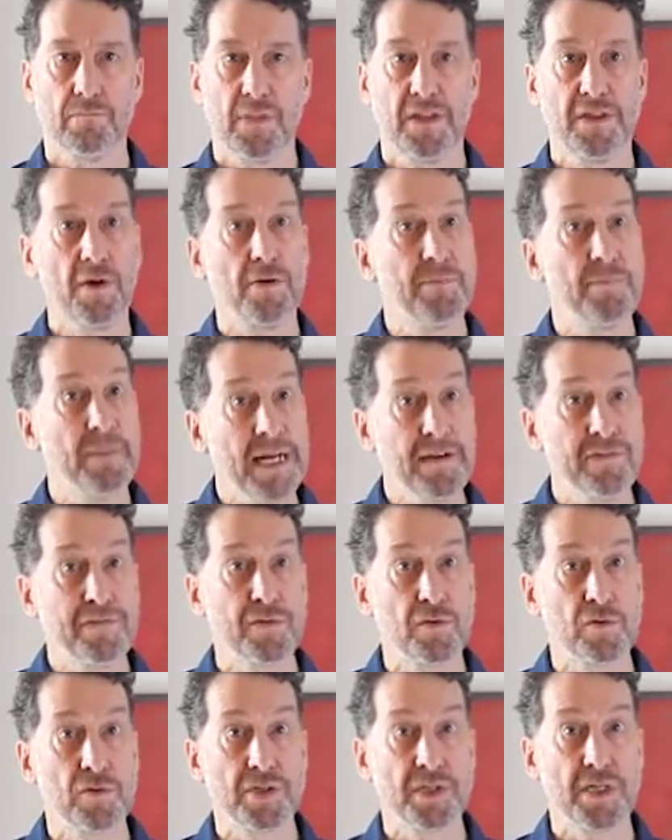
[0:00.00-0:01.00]
There are many
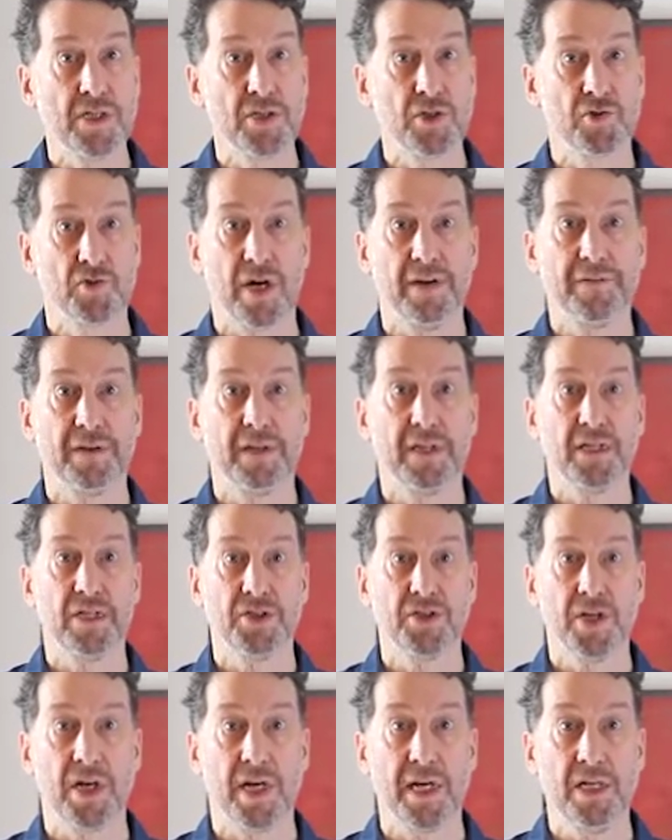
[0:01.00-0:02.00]
forces driving this
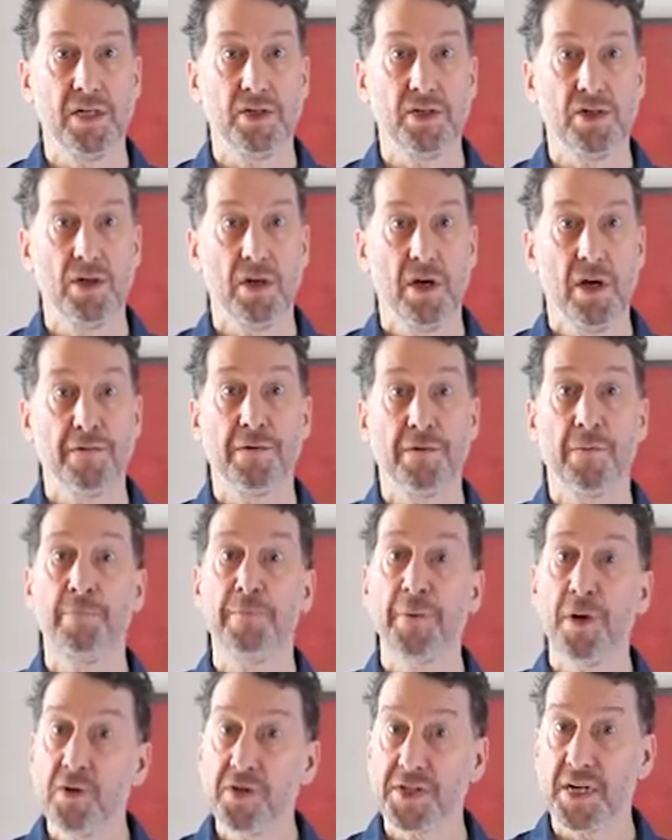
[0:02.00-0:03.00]
change from
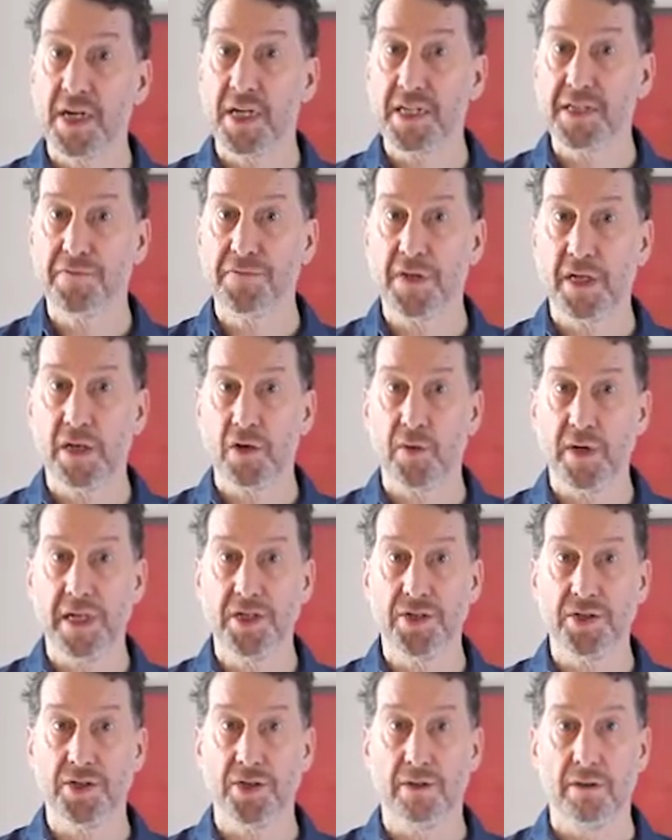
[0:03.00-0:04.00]
both sides of the
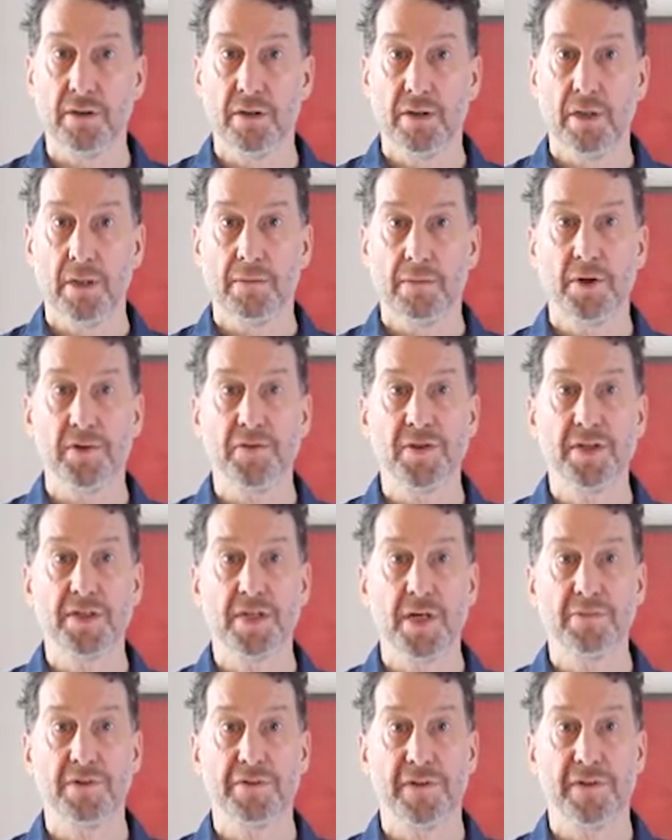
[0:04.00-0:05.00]
equation, both in
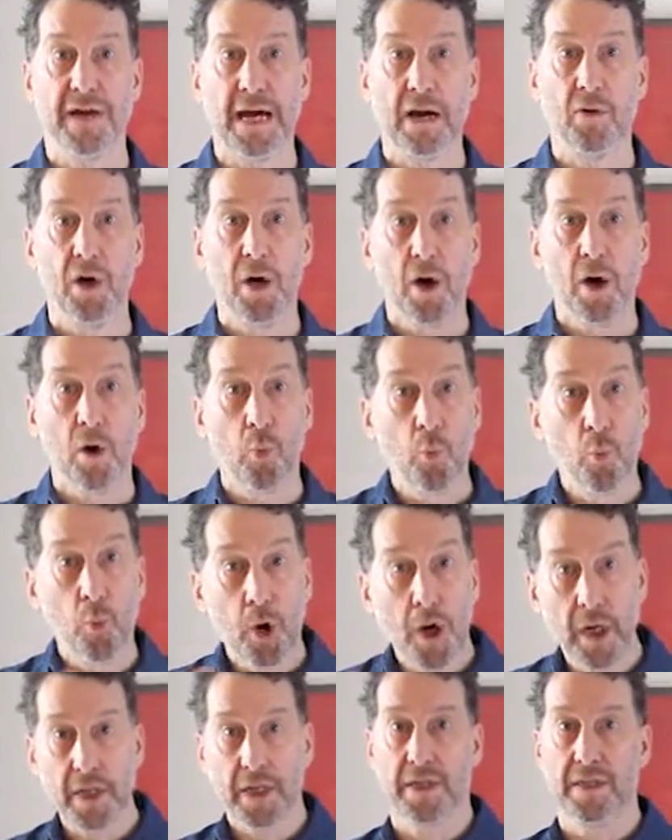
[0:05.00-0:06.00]
terms of how
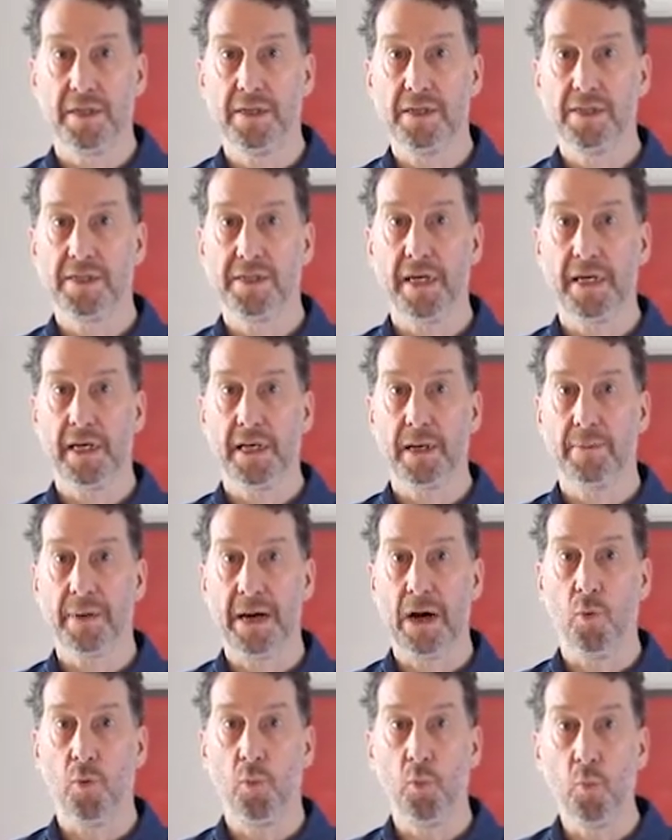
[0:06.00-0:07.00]
workers think
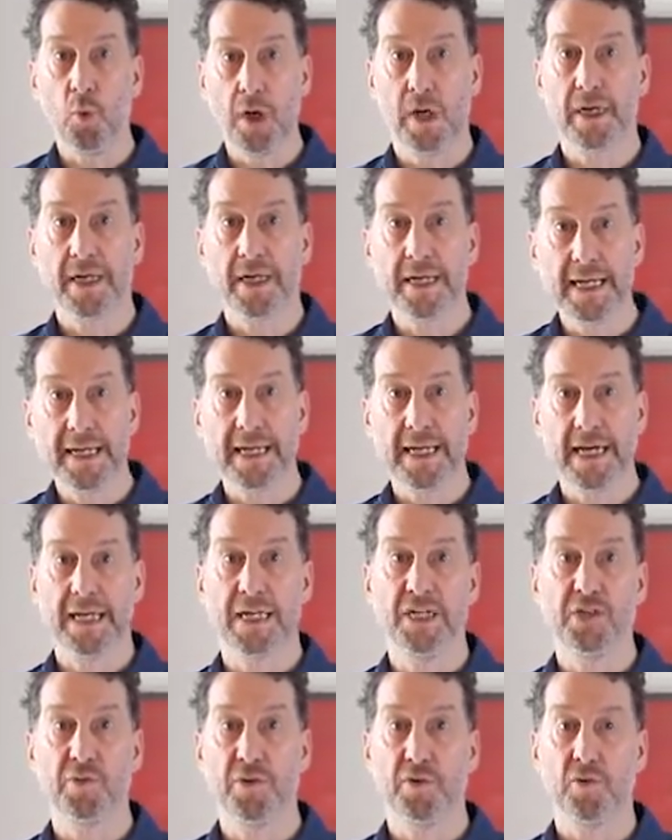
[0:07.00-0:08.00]
about work and
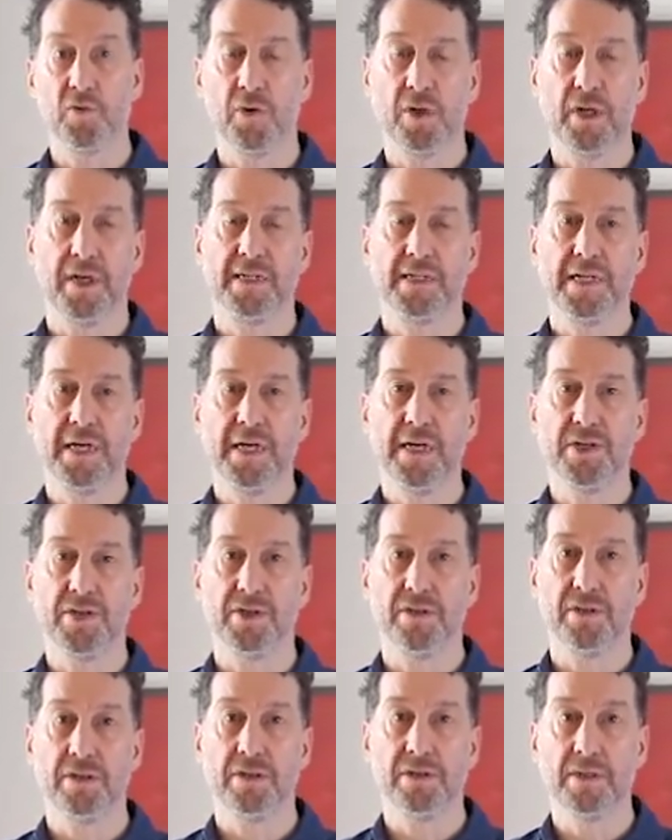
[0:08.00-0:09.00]
engage with
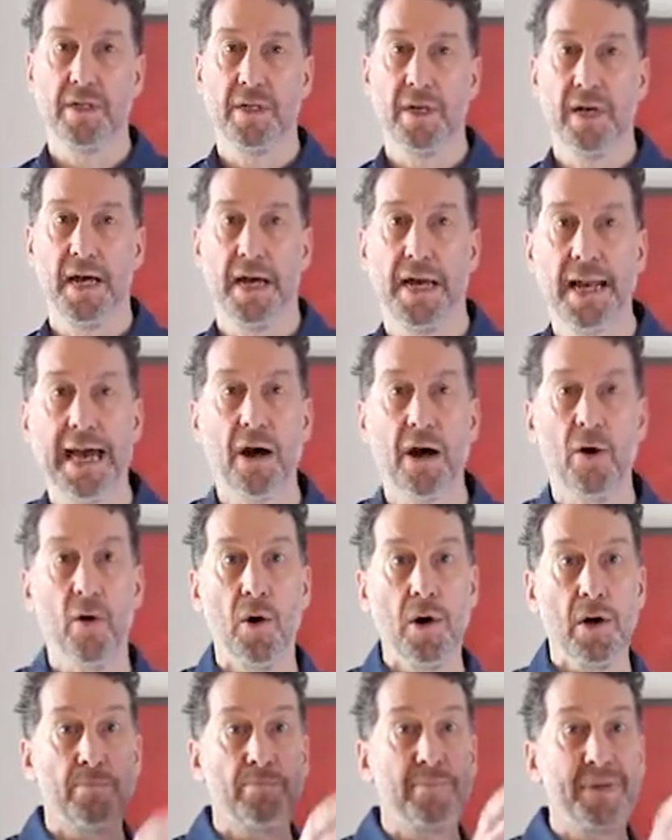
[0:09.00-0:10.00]
organisations, and how
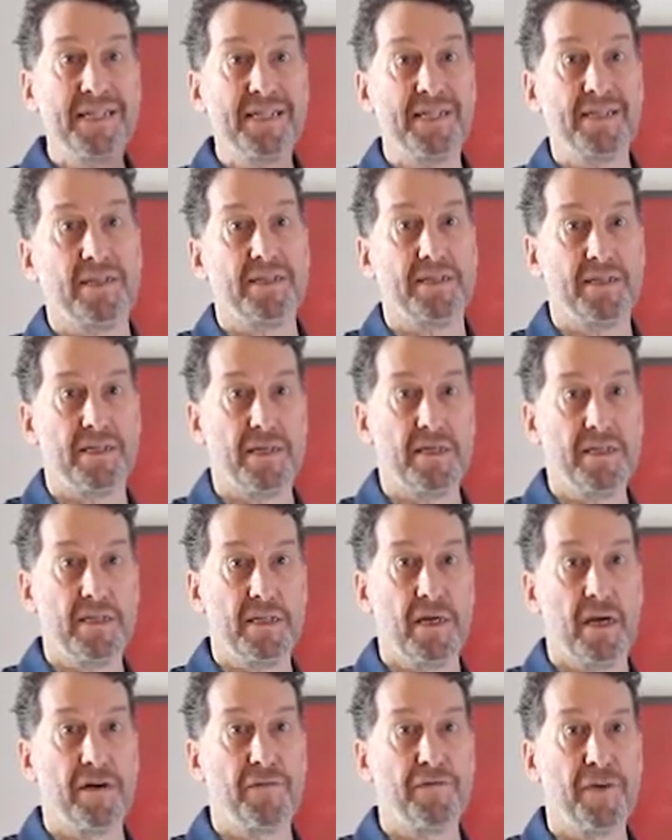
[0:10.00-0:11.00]

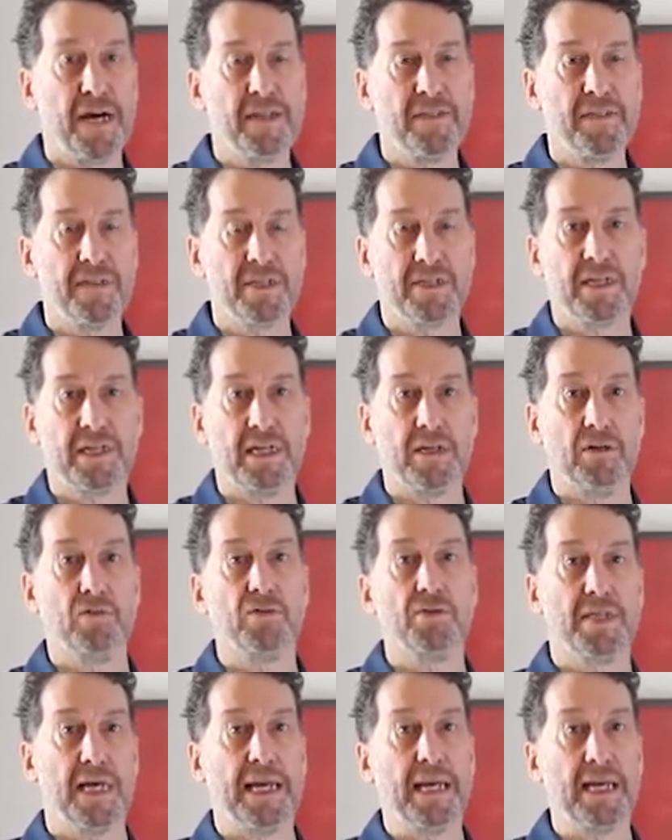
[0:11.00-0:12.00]
businesses find the
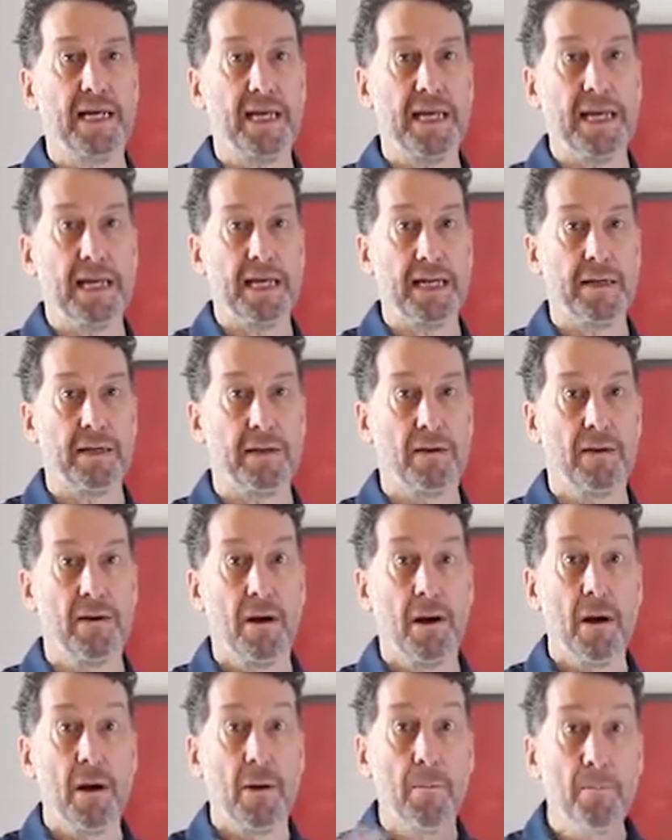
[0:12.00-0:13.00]
skills they need.
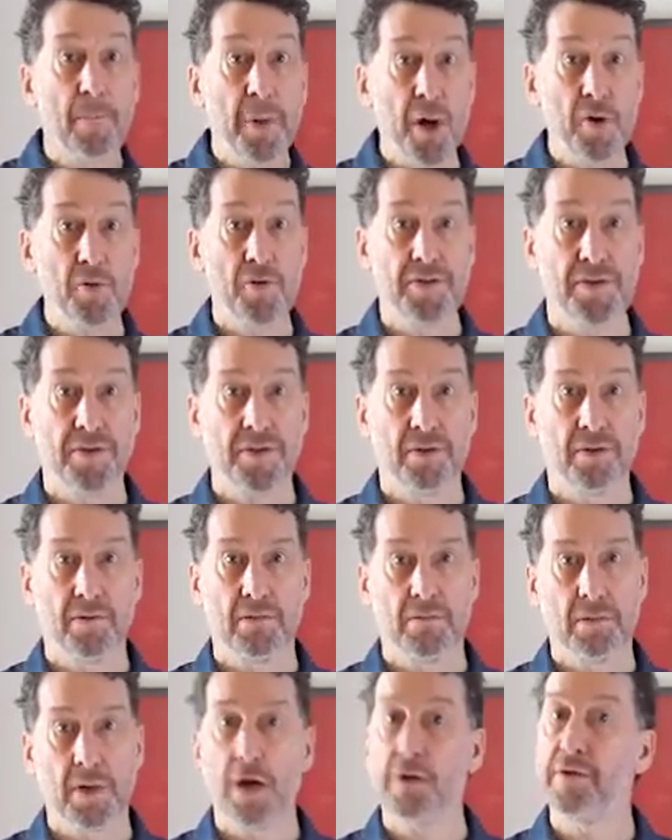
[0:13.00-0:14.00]
Both
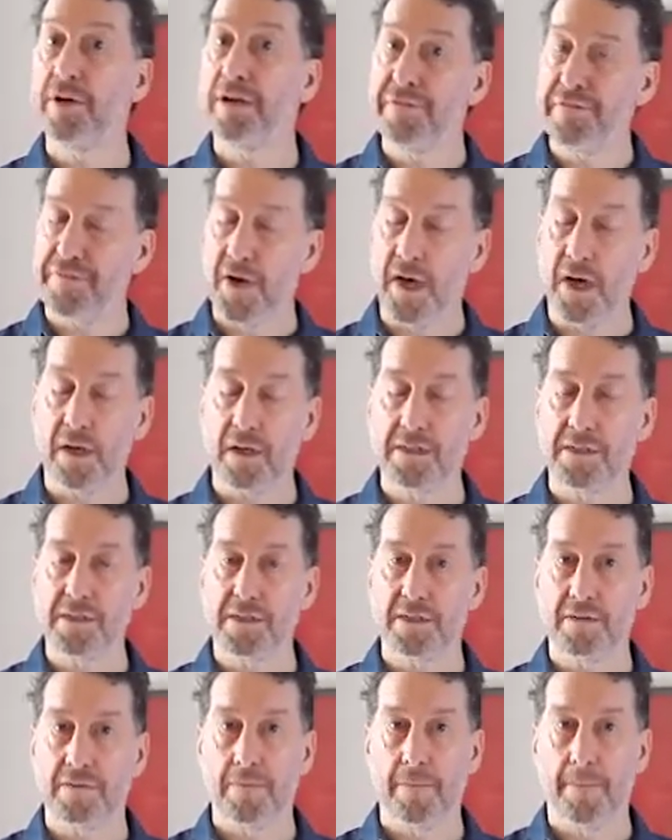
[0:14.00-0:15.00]
are in flux.